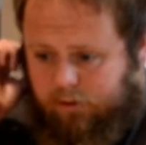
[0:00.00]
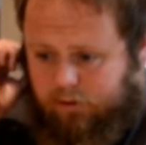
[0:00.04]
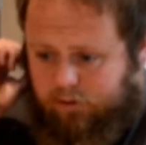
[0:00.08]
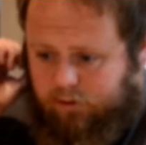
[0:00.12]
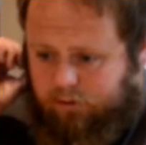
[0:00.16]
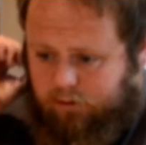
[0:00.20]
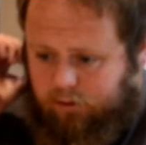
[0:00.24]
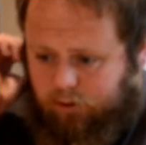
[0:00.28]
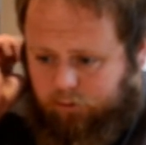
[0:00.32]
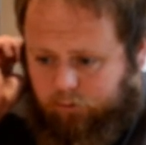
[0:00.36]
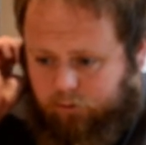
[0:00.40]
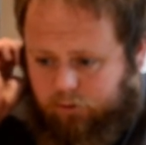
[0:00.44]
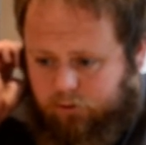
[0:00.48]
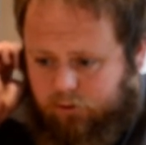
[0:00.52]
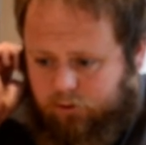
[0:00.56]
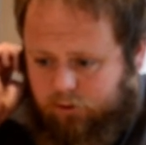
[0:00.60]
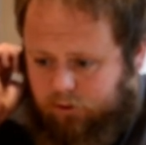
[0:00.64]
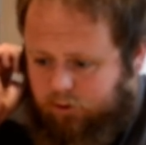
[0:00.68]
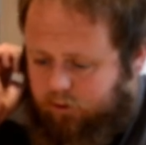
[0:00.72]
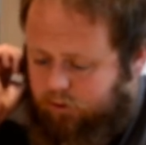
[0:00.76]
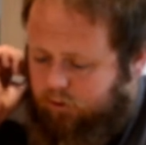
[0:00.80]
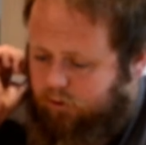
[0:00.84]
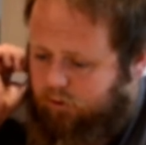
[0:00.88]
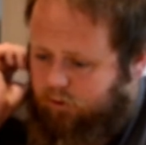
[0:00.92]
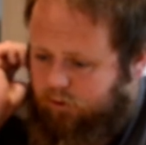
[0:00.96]
so it's
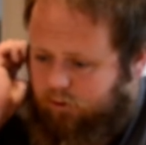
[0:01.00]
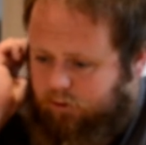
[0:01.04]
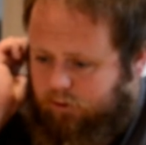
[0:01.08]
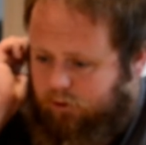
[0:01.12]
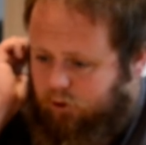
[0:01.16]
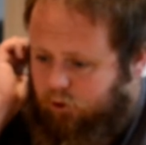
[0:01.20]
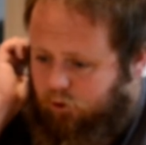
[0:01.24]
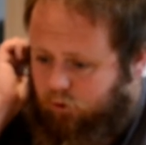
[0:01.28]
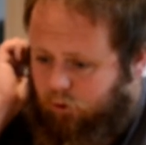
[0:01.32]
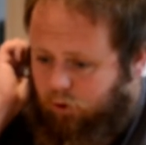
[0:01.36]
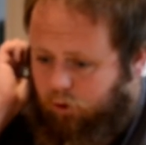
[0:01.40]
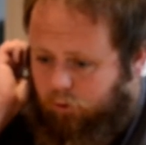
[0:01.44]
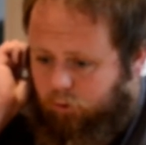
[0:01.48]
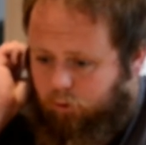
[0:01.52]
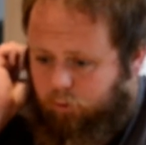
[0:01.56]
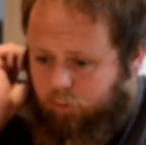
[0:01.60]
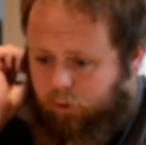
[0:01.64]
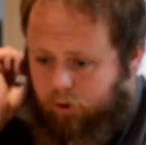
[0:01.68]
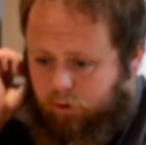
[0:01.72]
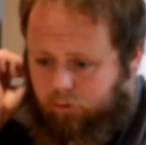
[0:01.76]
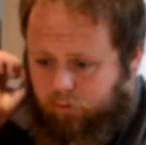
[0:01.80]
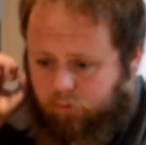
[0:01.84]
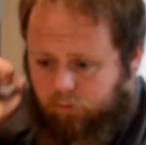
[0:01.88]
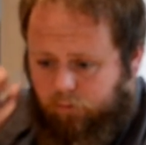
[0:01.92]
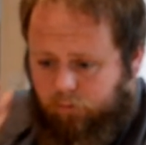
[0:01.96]
$1 a
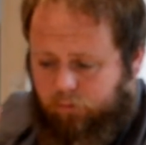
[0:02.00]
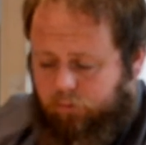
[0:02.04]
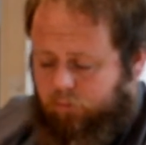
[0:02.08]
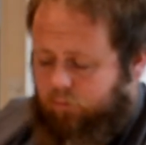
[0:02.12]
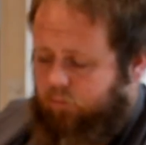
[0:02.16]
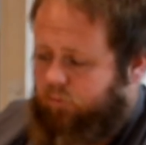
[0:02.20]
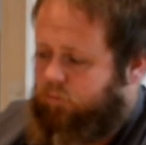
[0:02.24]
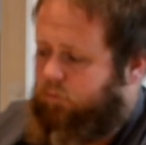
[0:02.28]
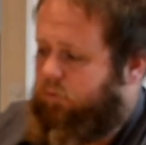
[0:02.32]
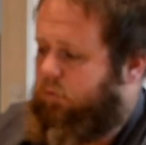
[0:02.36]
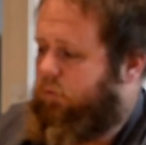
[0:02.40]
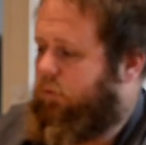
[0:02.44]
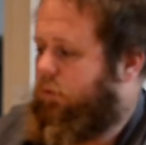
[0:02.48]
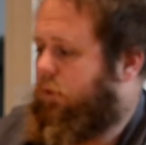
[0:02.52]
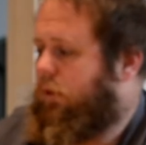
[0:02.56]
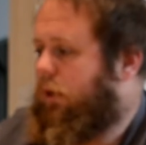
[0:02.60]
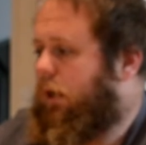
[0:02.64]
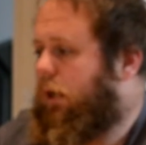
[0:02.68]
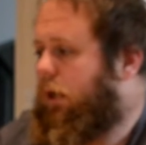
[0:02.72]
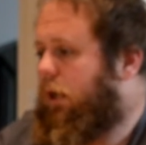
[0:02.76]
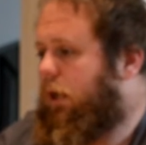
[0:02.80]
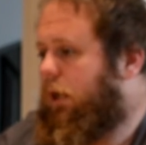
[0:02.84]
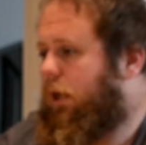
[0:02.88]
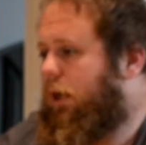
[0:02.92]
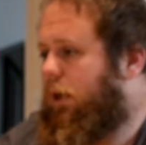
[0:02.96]
month,
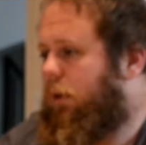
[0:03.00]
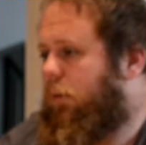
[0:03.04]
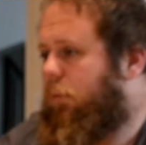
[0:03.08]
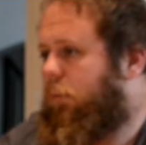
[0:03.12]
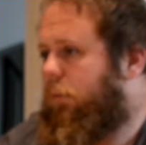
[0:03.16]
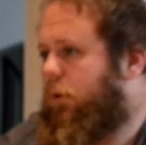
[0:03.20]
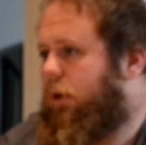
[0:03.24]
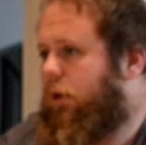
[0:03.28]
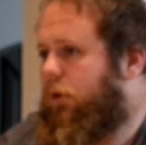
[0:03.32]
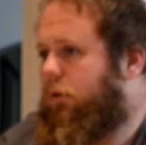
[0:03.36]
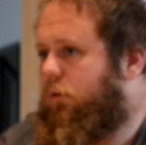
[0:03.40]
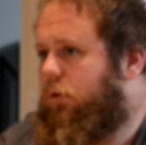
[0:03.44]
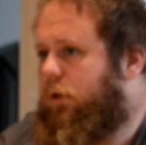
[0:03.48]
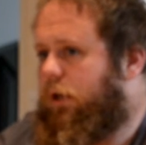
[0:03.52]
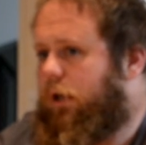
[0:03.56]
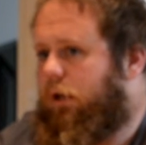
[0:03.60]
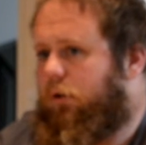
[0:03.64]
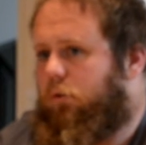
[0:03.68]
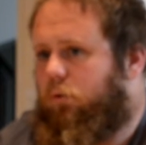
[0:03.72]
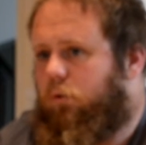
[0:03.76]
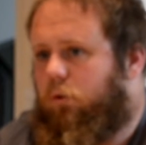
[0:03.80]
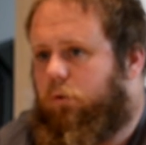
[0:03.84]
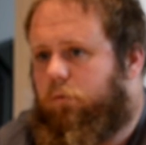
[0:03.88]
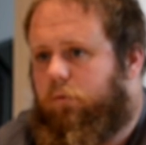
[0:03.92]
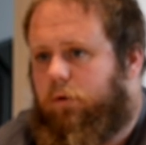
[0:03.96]
and you get
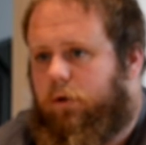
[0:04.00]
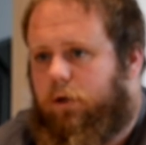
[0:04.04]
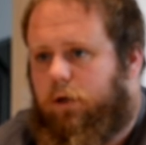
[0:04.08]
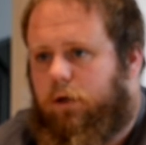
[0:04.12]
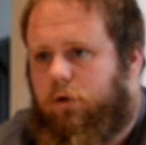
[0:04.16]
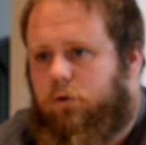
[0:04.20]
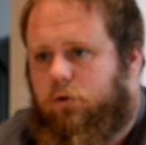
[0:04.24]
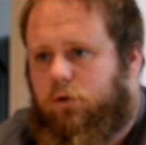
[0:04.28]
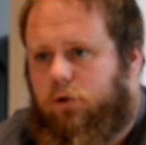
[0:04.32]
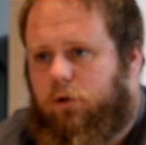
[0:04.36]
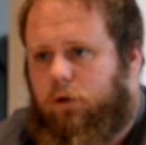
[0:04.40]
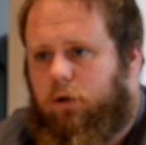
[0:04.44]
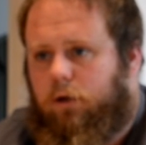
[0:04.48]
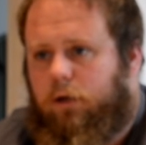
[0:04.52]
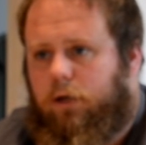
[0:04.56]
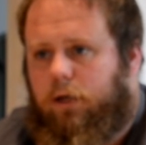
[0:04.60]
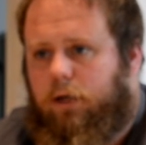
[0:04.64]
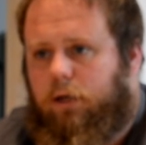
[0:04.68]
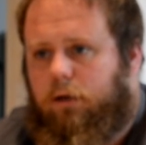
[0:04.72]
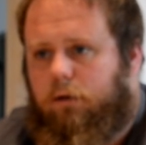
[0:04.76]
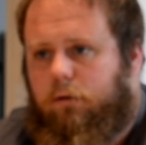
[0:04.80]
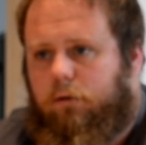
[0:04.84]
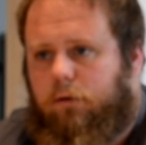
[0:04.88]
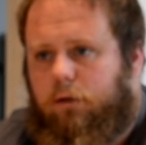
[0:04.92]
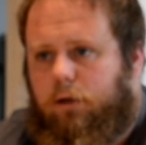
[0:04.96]
all the videos
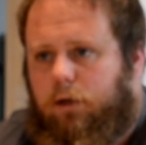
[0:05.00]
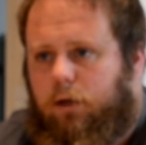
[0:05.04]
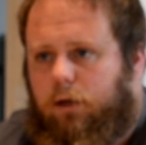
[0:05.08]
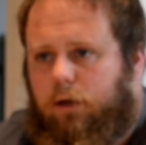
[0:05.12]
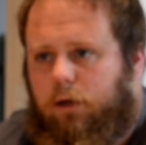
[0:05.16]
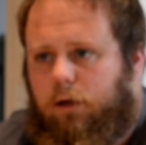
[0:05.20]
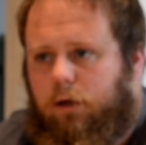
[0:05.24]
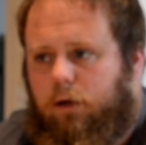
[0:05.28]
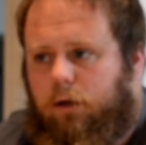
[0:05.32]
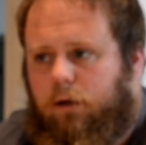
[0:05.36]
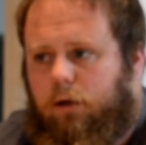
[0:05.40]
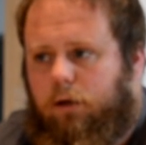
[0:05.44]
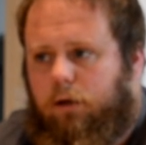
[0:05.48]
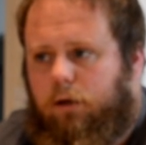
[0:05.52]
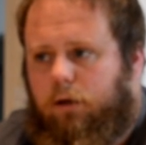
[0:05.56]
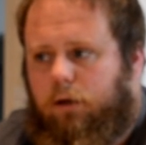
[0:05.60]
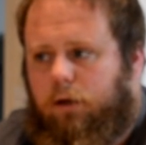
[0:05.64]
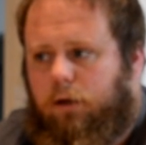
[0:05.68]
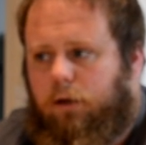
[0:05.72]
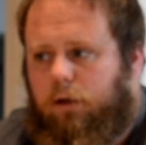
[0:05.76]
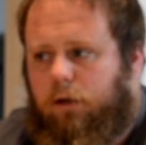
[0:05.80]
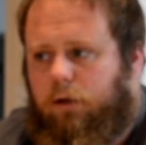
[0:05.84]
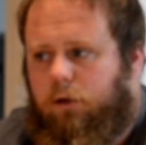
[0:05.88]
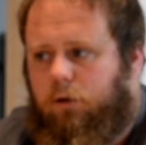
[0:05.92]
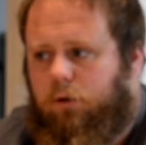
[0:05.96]
early,
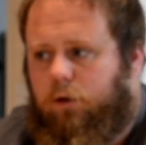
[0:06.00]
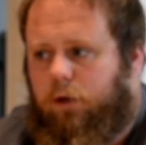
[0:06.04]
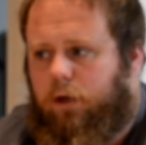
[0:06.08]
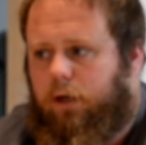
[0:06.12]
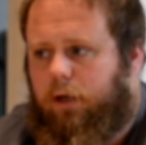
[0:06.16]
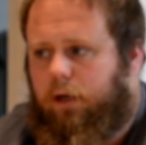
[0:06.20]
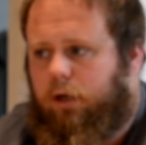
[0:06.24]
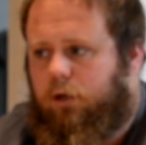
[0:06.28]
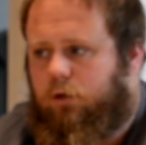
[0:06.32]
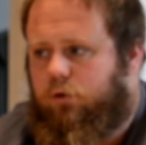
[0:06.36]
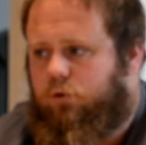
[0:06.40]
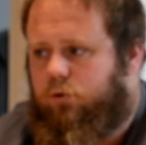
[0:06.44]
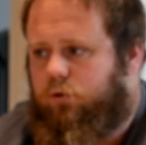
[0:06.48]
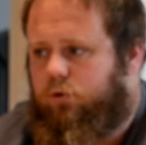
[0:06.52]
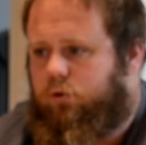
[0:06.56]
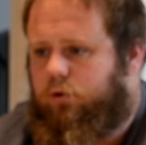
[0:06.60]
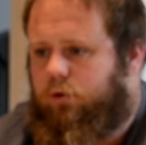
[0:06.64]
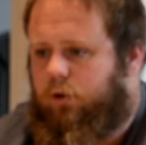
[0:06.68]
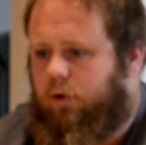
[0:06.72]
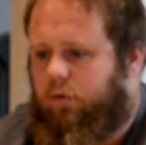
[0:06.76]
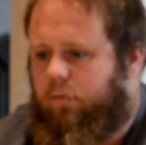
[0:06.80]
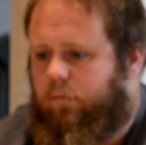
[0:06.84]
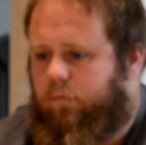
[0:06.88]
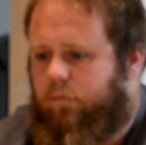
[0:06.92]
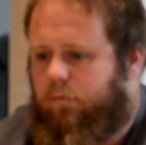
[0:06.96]
and then you get extra
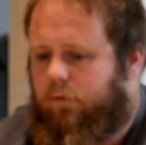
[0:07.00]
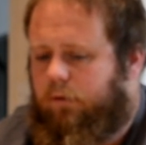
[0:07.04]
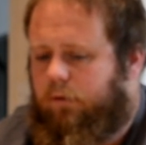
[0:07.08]
stuff,